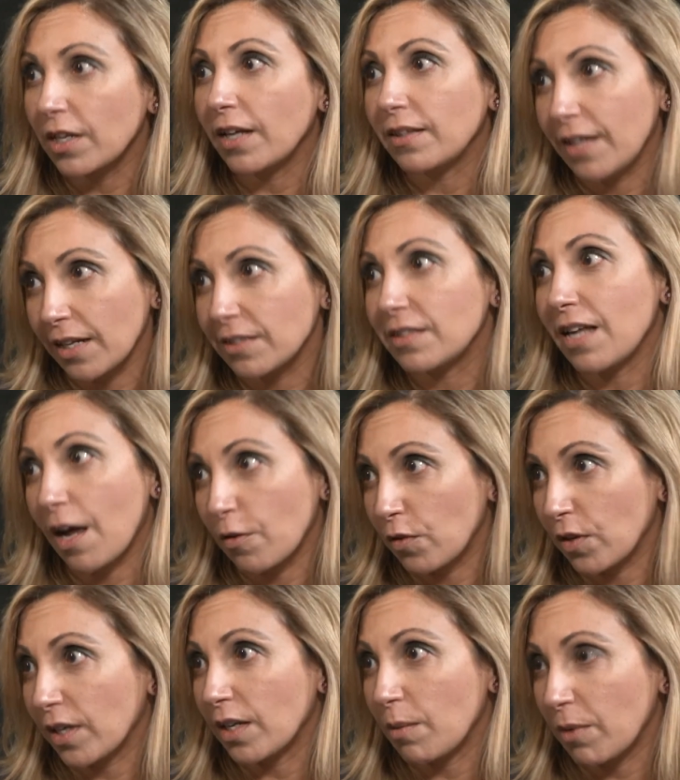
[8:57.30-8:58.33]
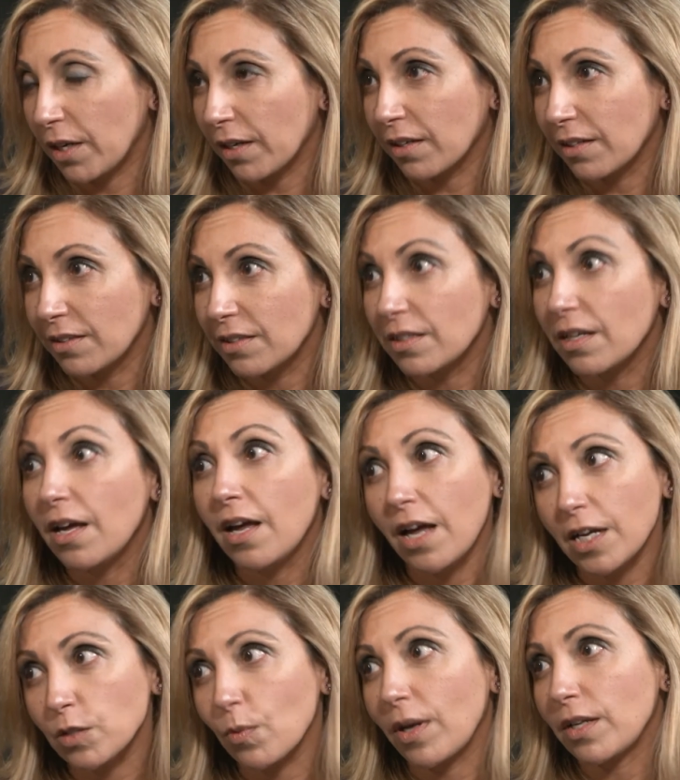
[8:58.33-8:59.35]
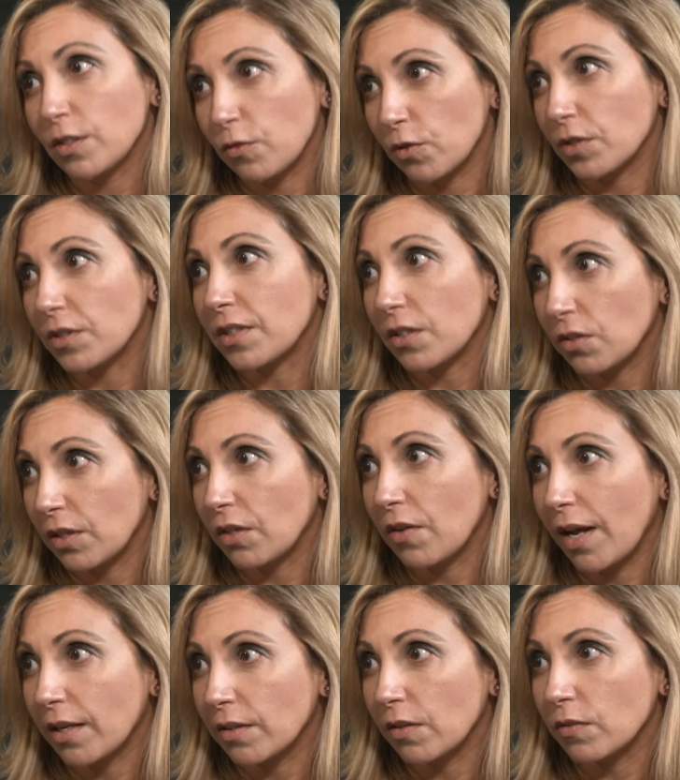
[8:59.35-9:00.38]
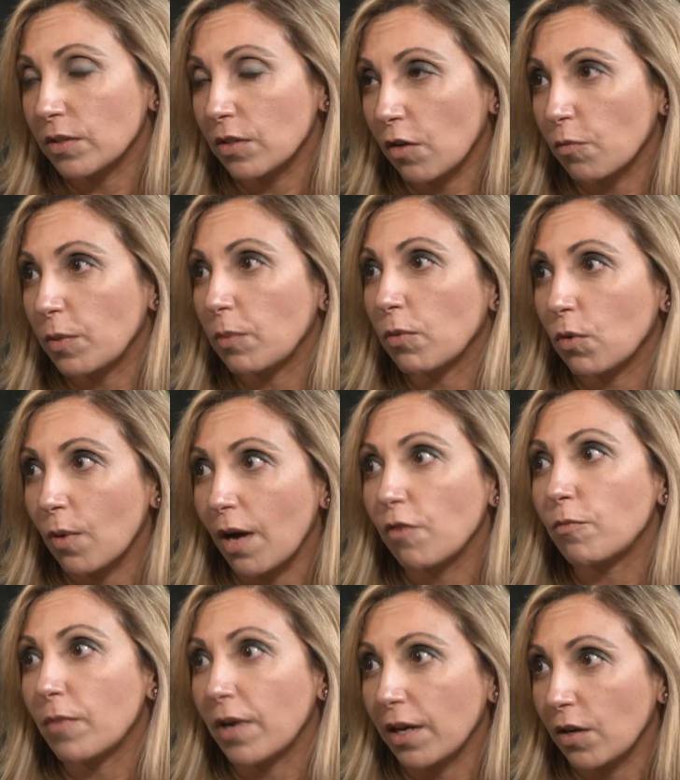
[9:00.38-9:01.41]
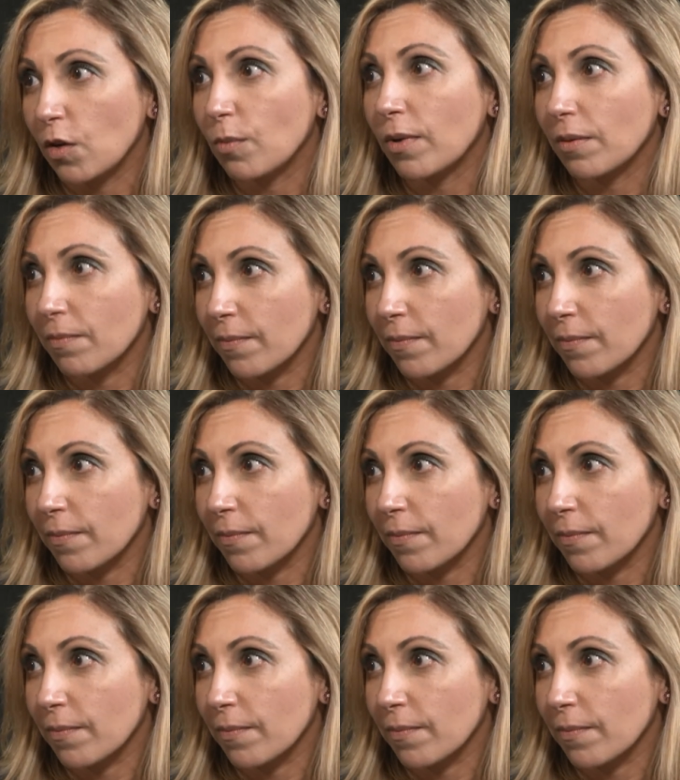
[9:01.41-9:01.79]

And that's the African Americans as well as first-degree relatives of people who have myeloma.